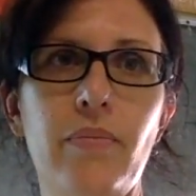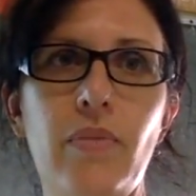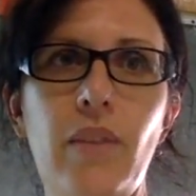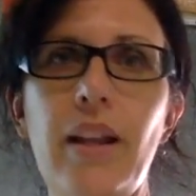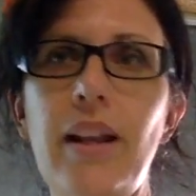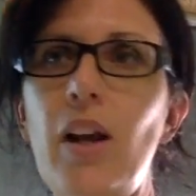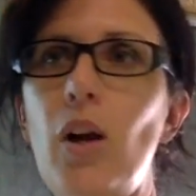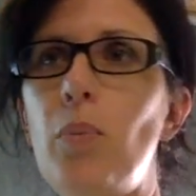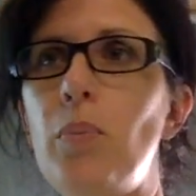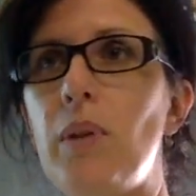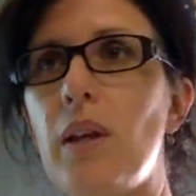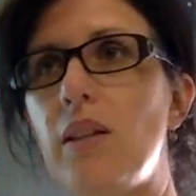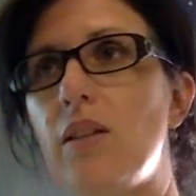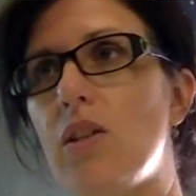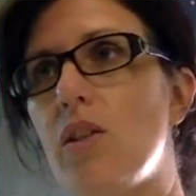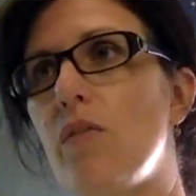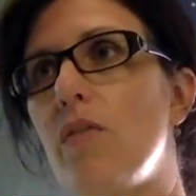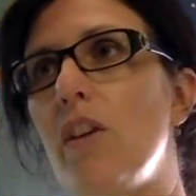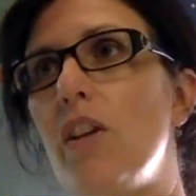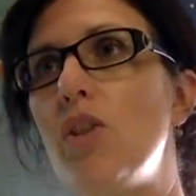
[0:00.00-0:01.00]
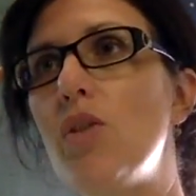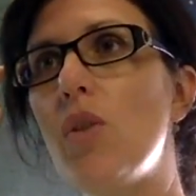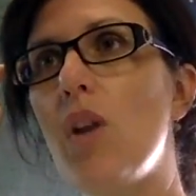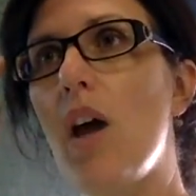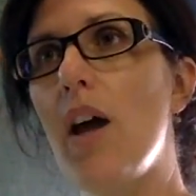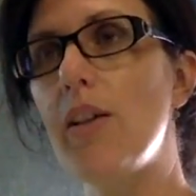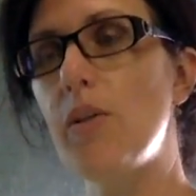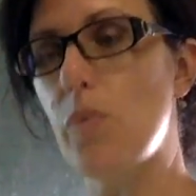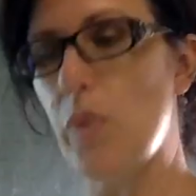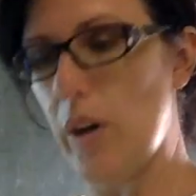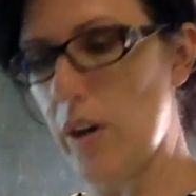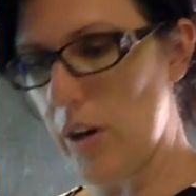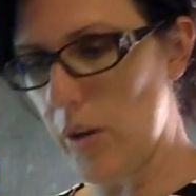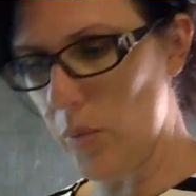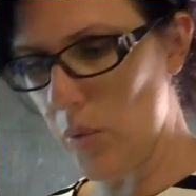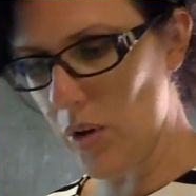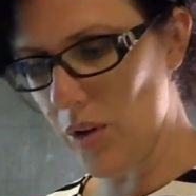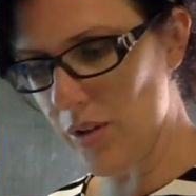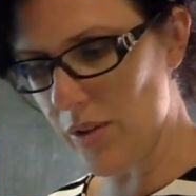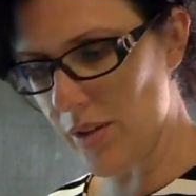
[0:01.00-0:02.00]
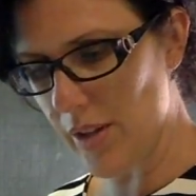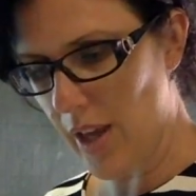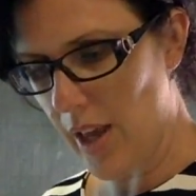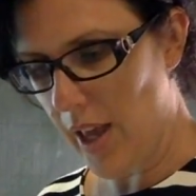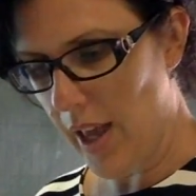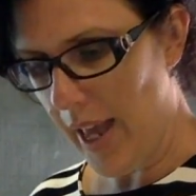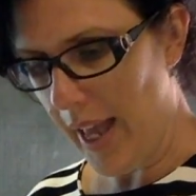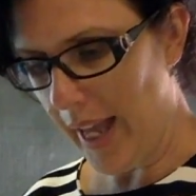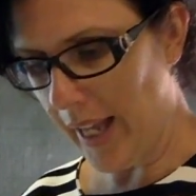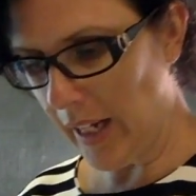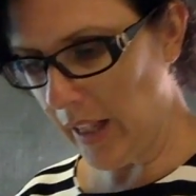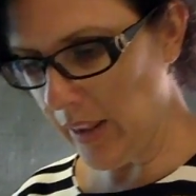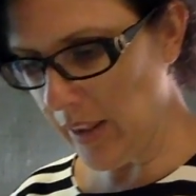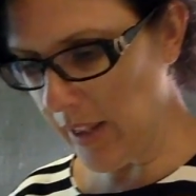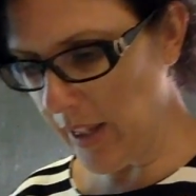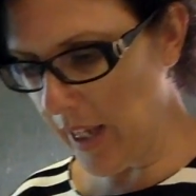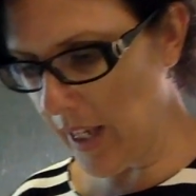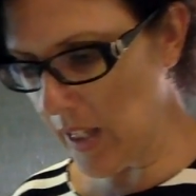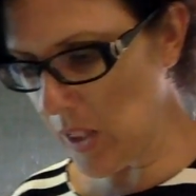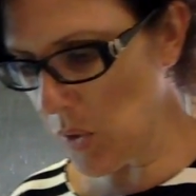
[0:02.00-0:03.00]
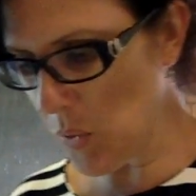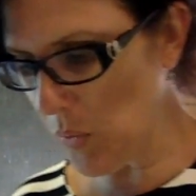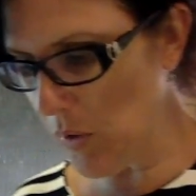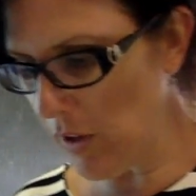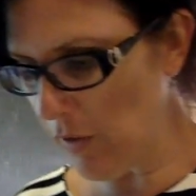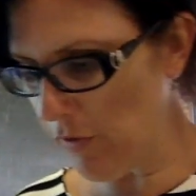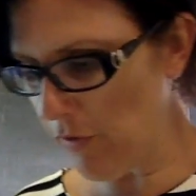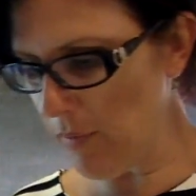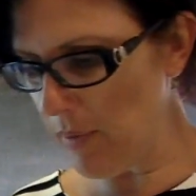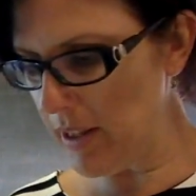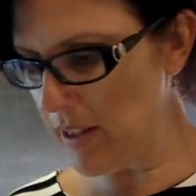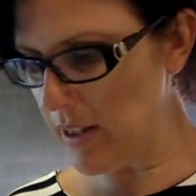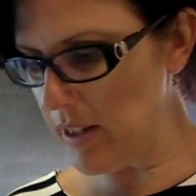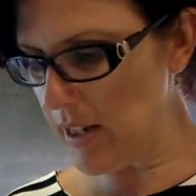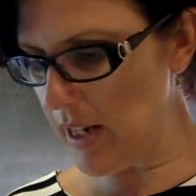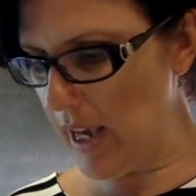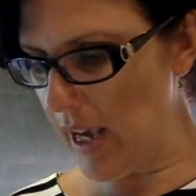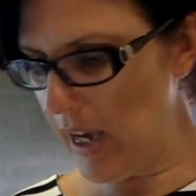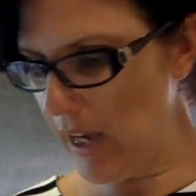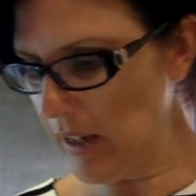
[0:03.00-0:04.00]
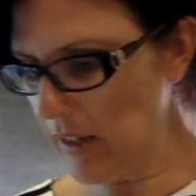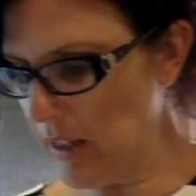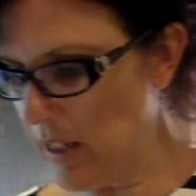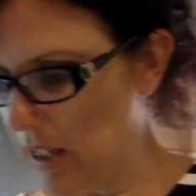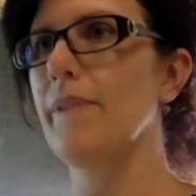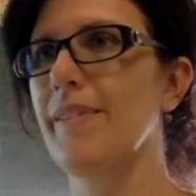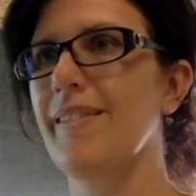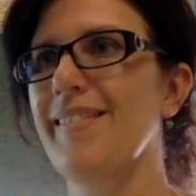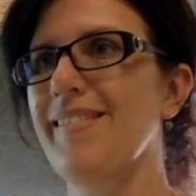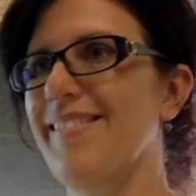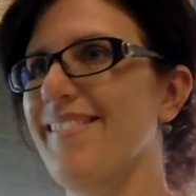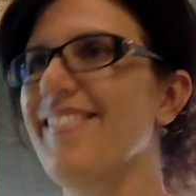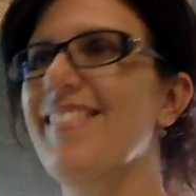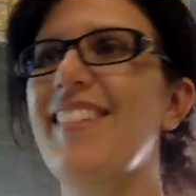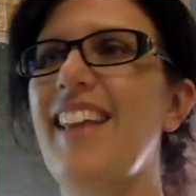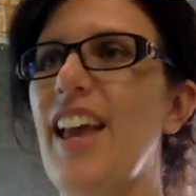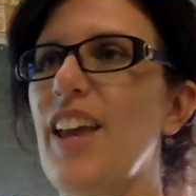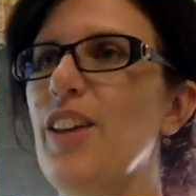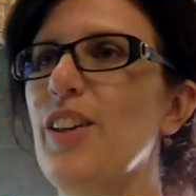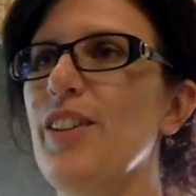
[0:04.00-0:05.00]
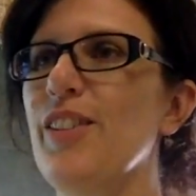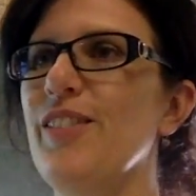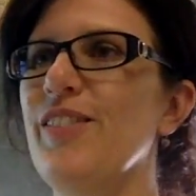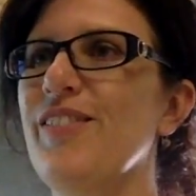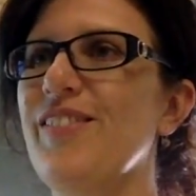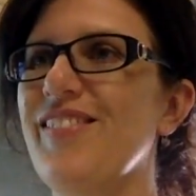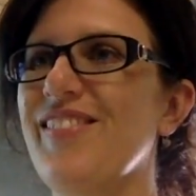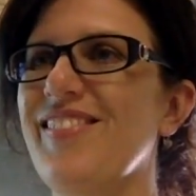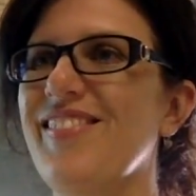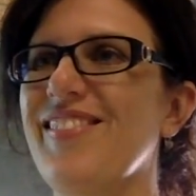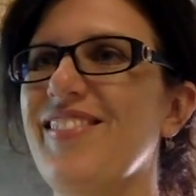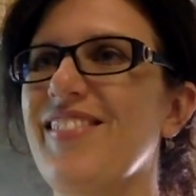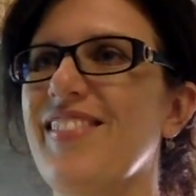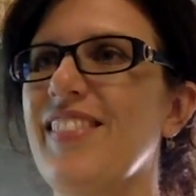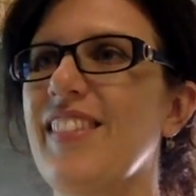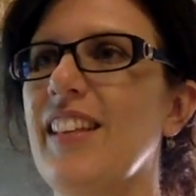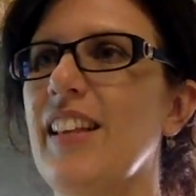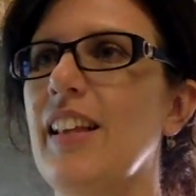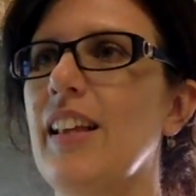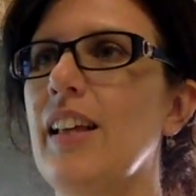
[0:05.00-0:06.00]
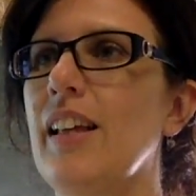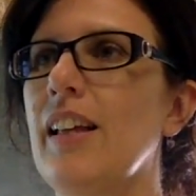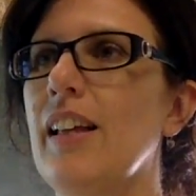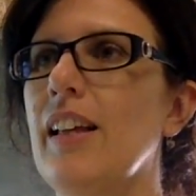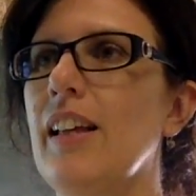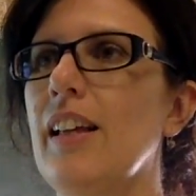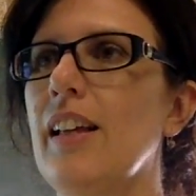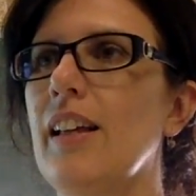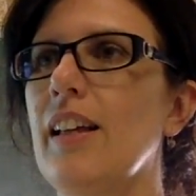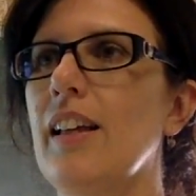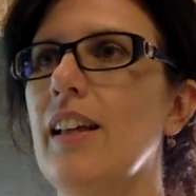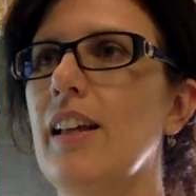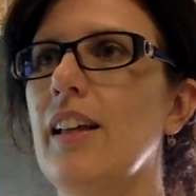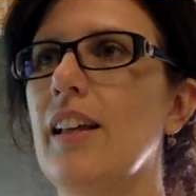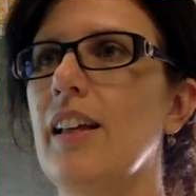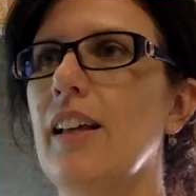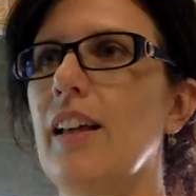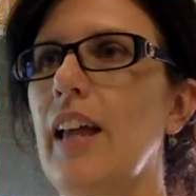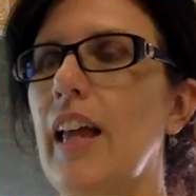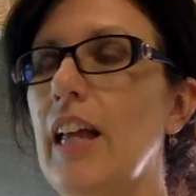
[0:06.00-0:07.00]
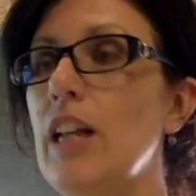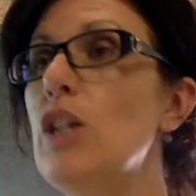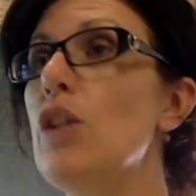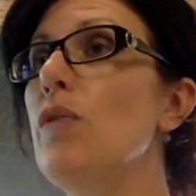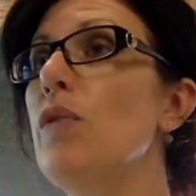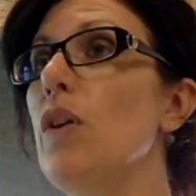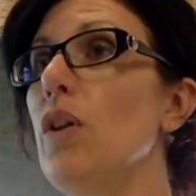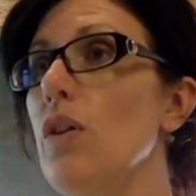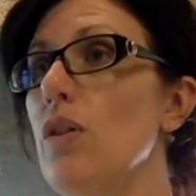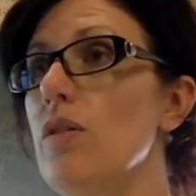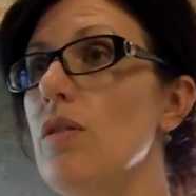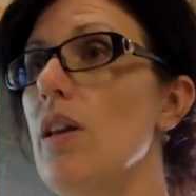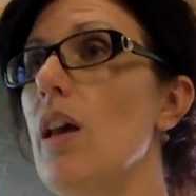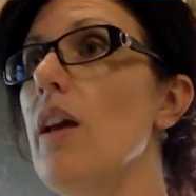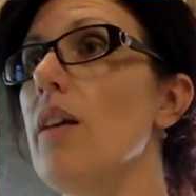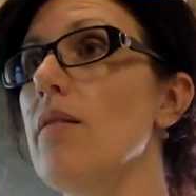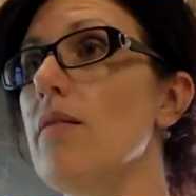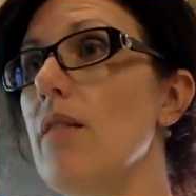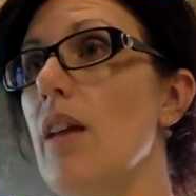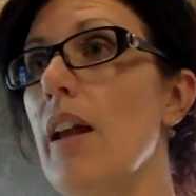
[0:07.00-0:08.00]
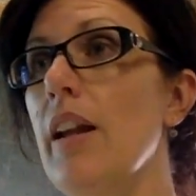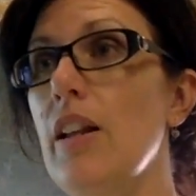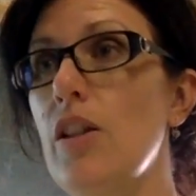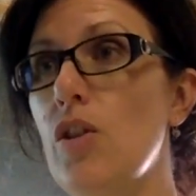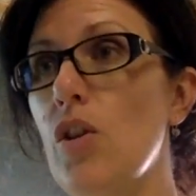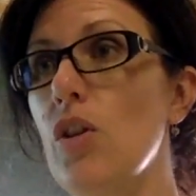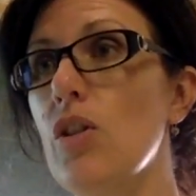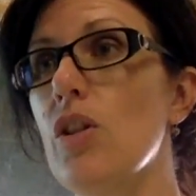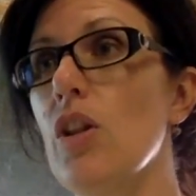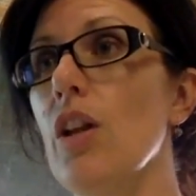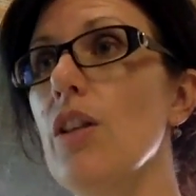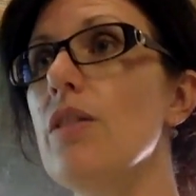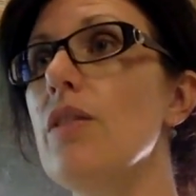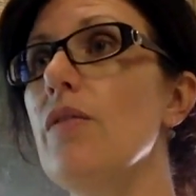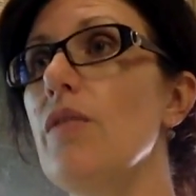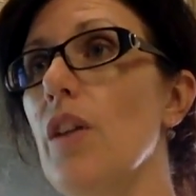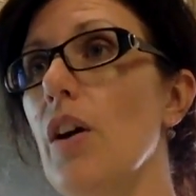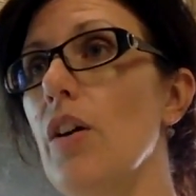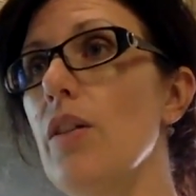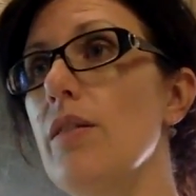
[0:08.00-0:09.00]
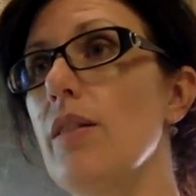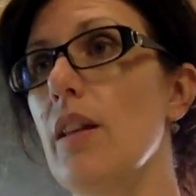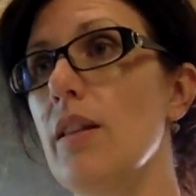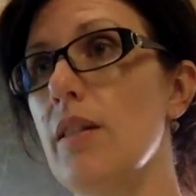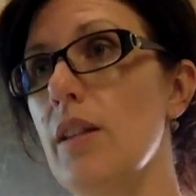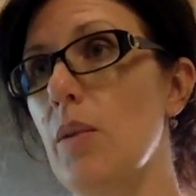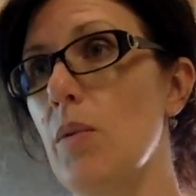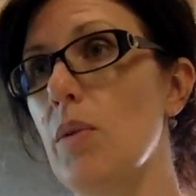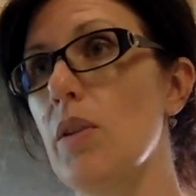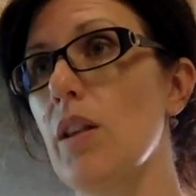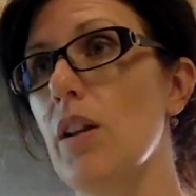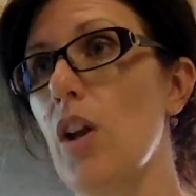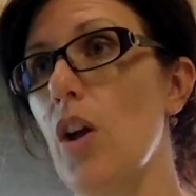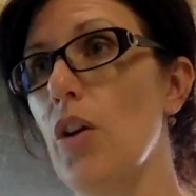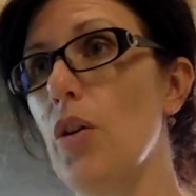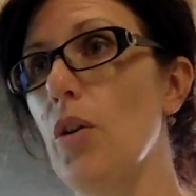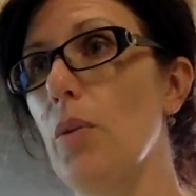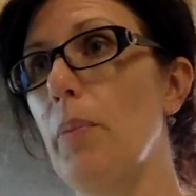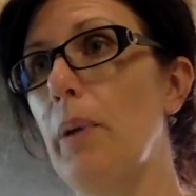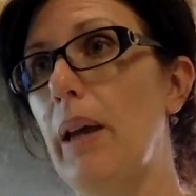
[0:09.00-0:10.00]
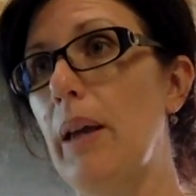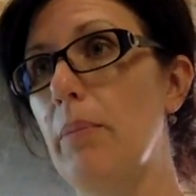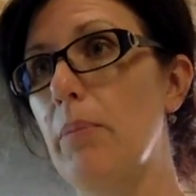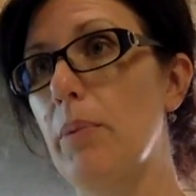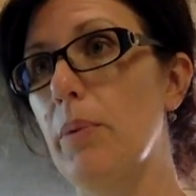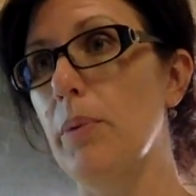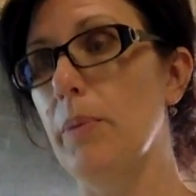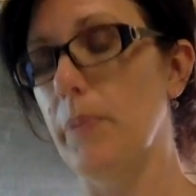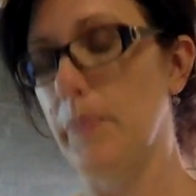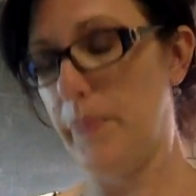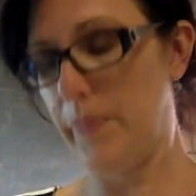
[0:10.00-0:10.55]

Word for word: that helped us to visualise where he was. Anything else we've missed out? Yeah, Interviews. Interviews, yes, and he's used lots of those, hasn't he, with the local people.